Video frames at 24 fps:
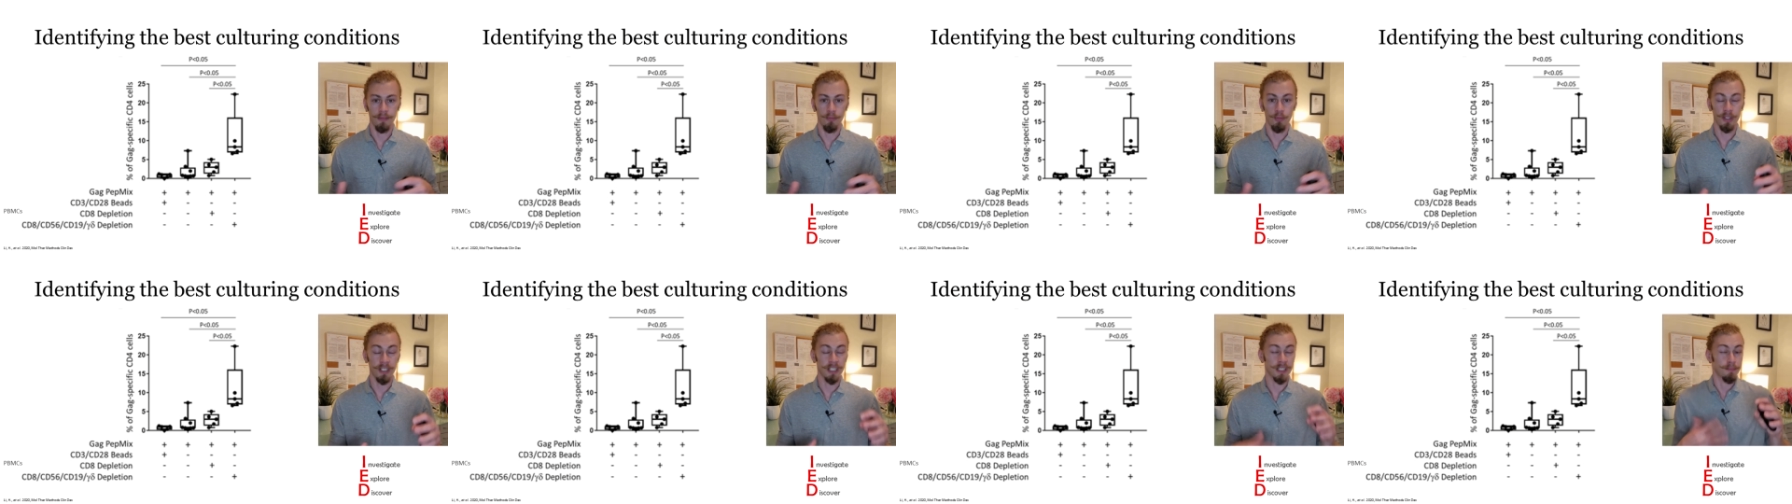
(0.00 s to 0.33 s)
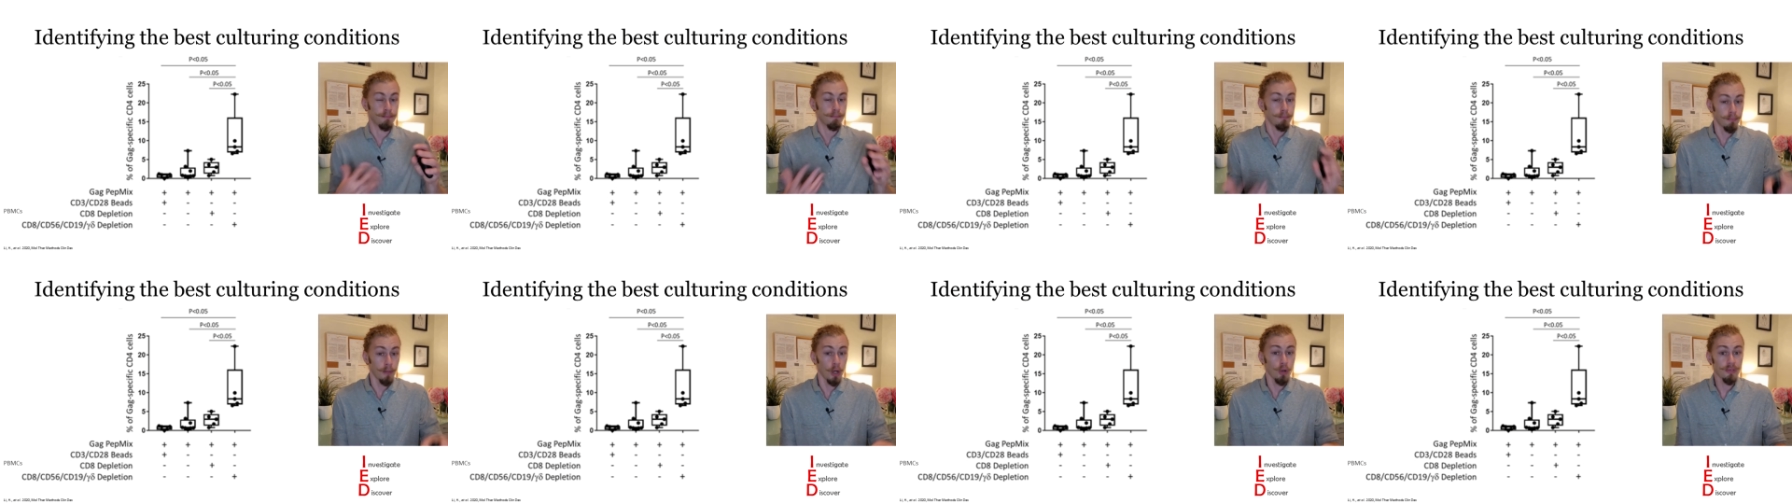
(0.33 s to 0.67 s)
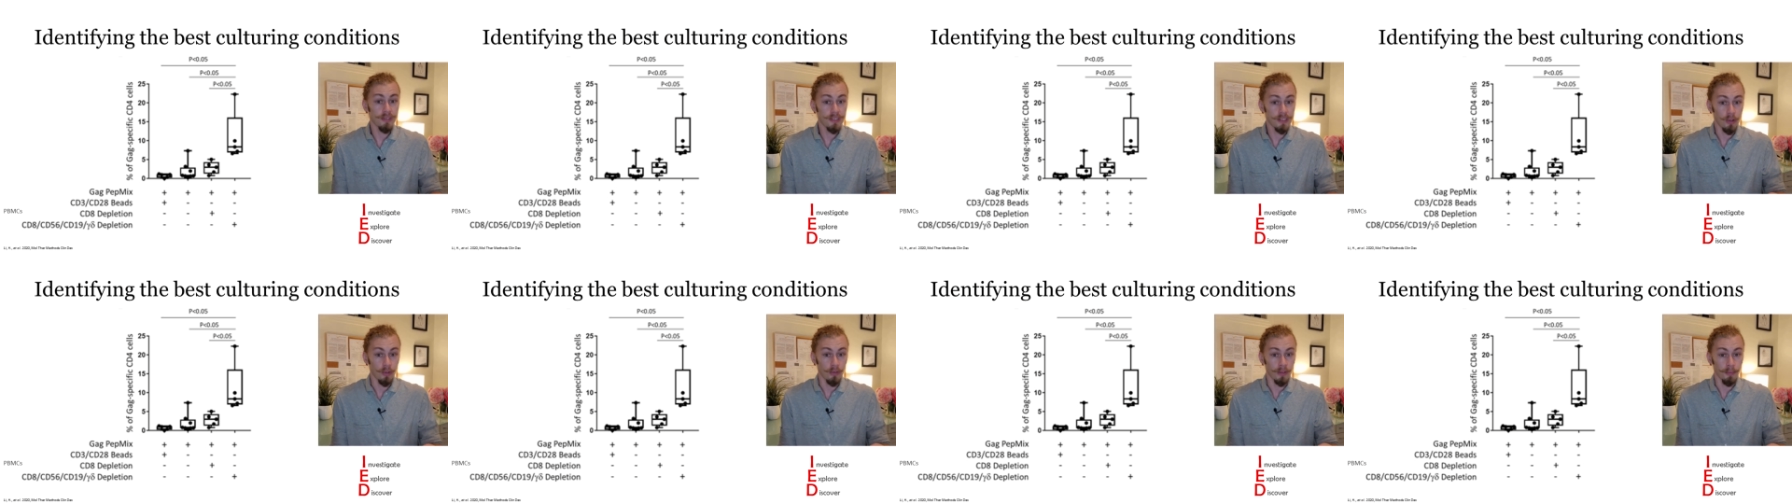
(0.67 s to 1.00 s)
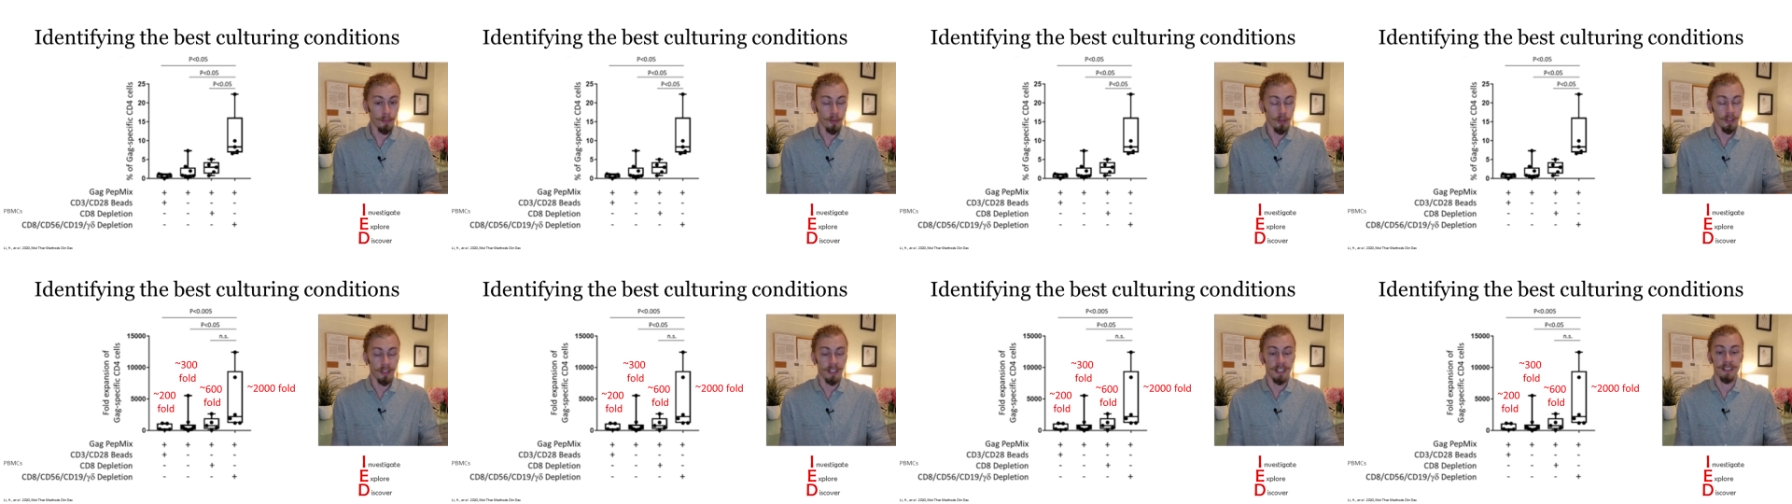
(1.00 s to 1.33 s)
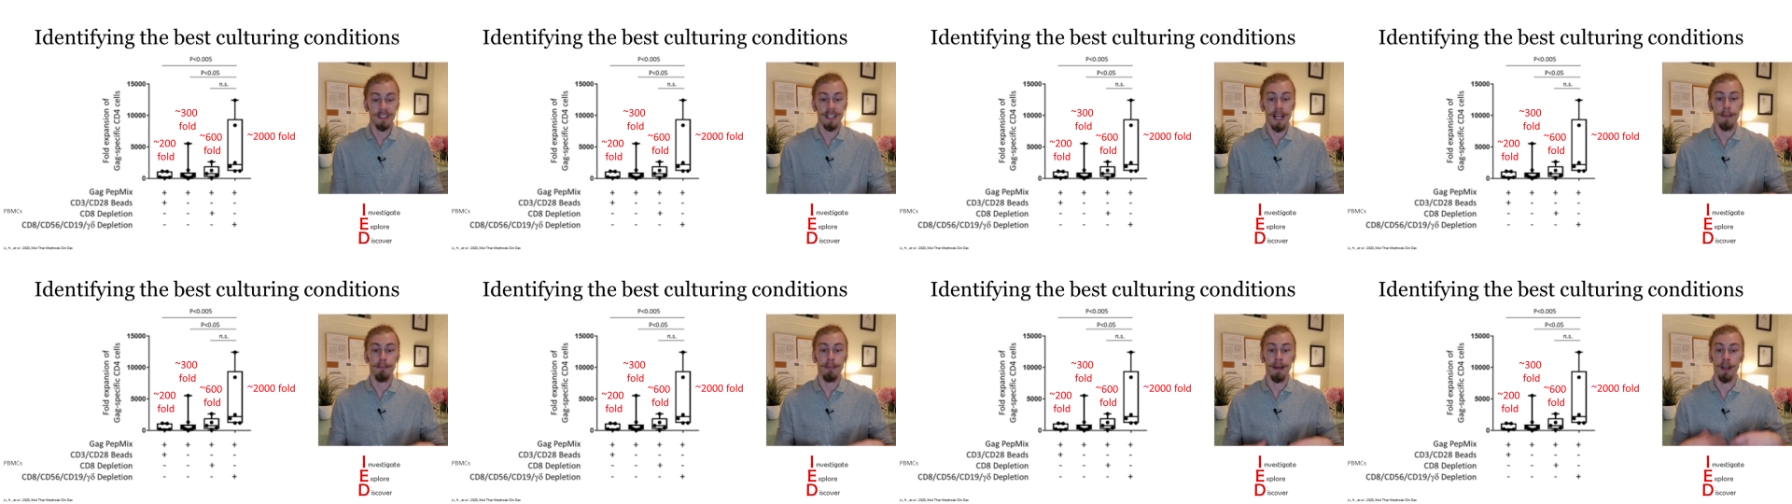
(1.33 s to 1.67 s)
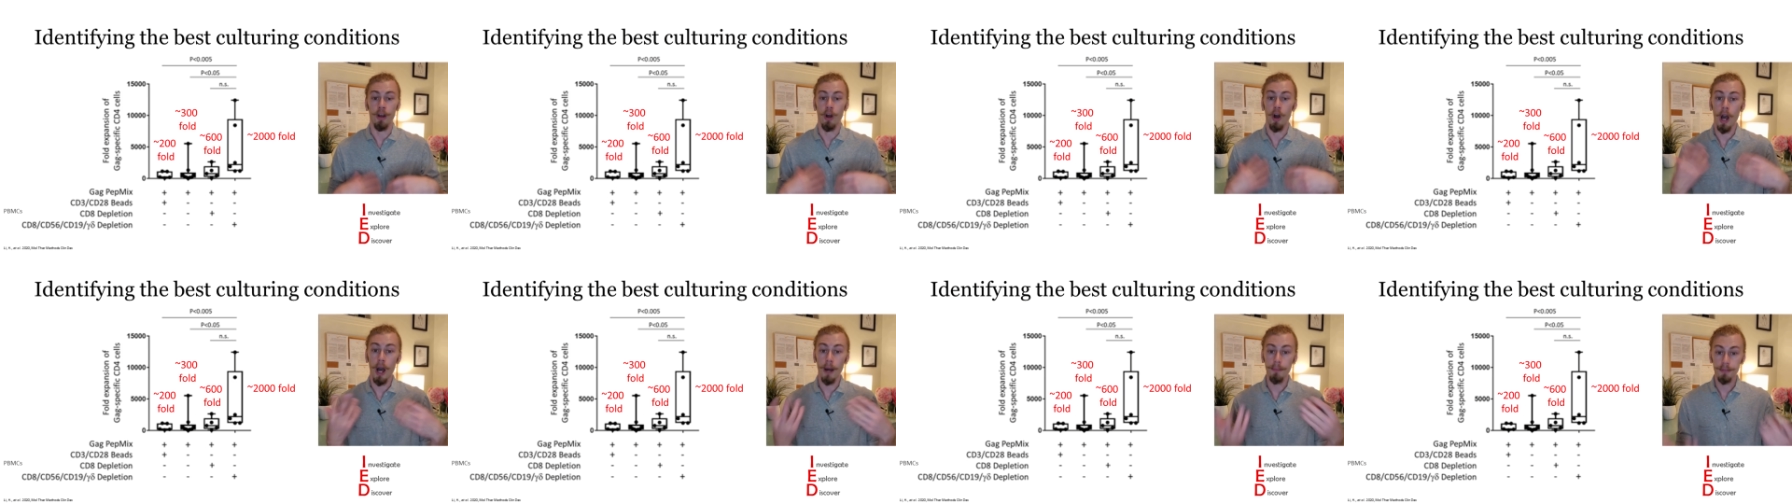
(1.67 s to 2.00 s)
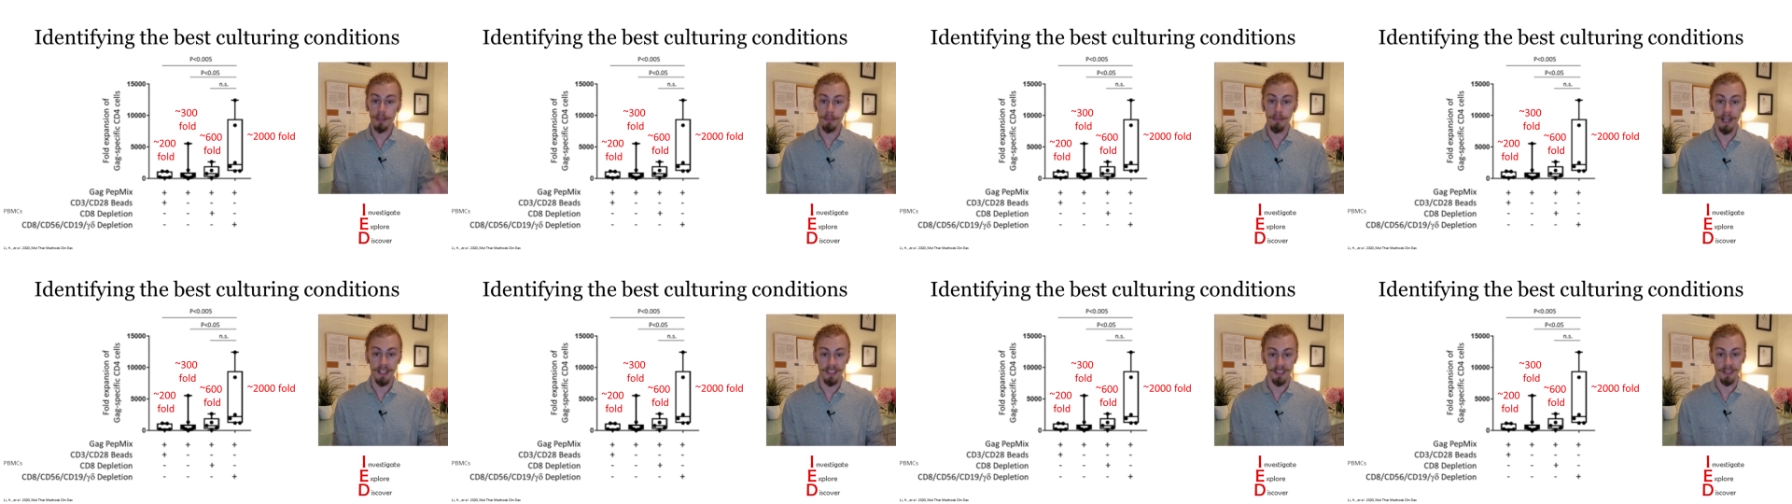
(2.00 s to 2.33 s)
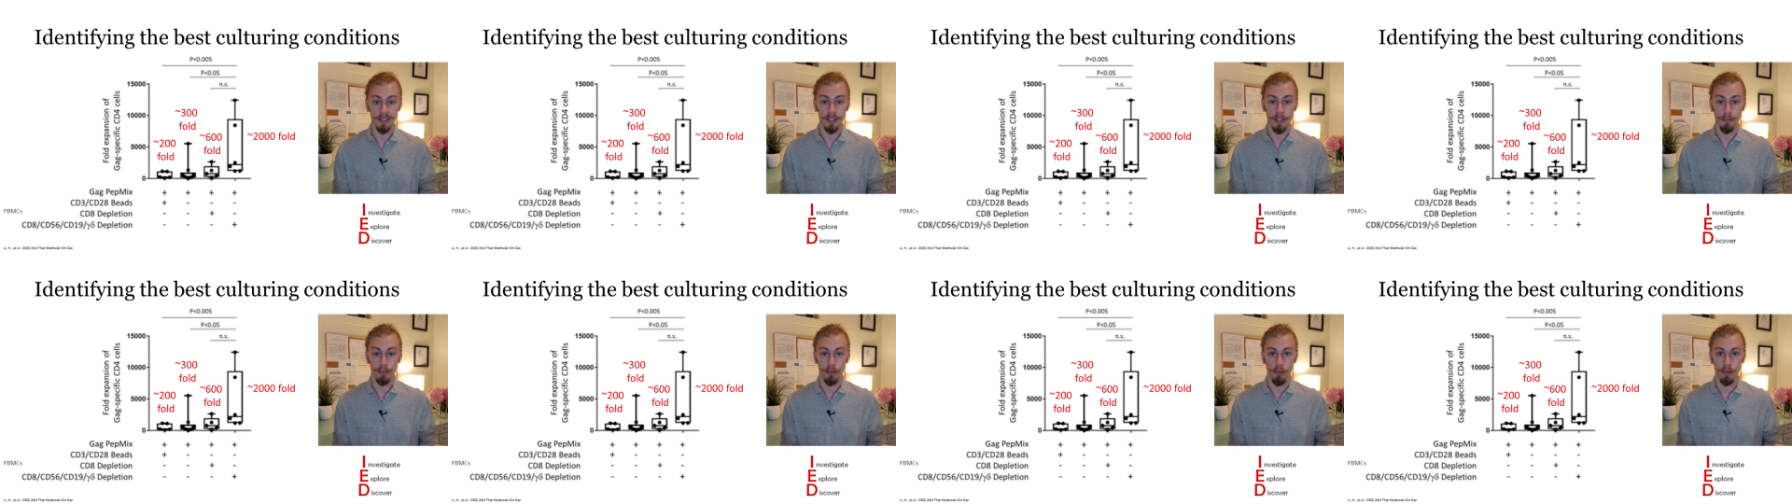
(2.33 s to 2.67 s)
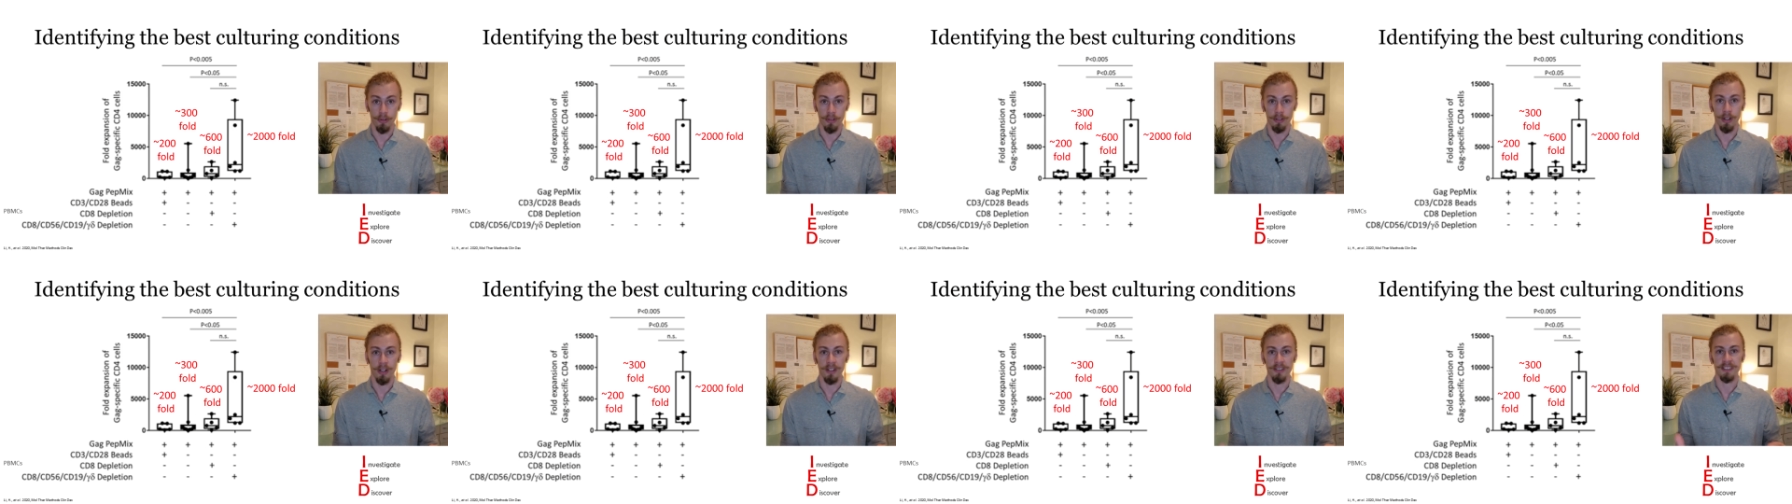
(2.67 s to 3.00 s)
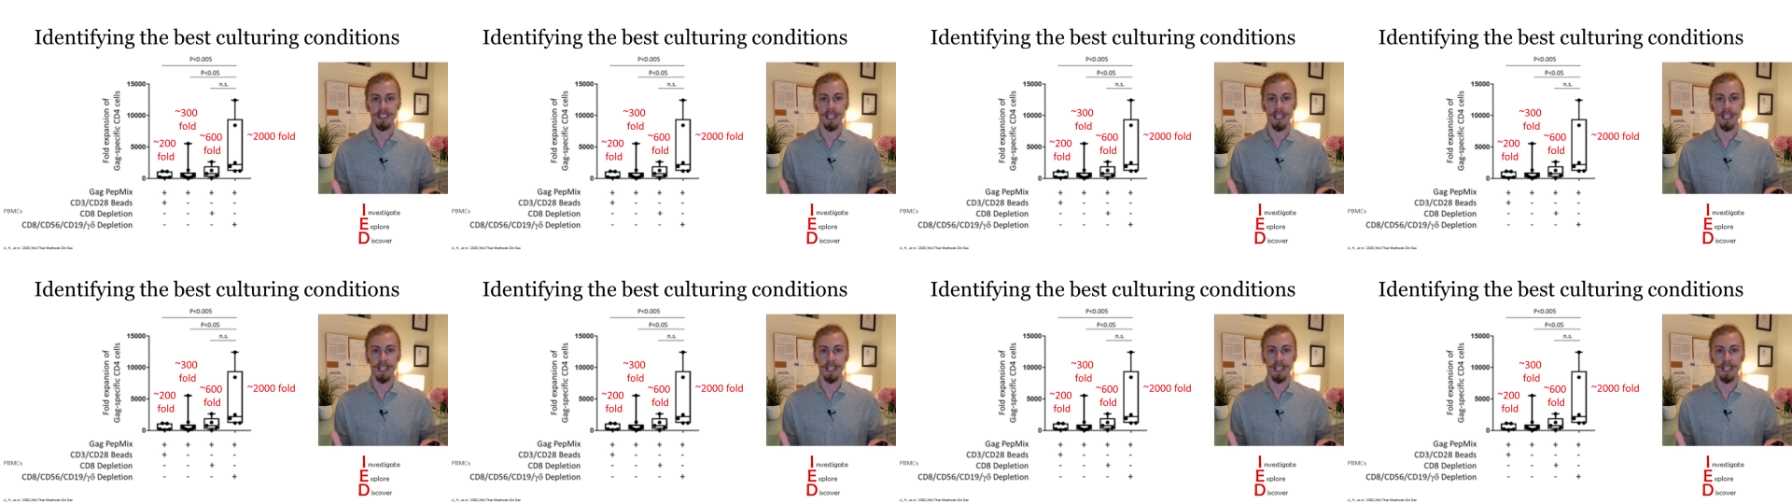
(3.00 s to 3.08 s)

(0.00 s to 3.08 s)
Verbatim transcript: What is most notable is that by optimizing their protocols,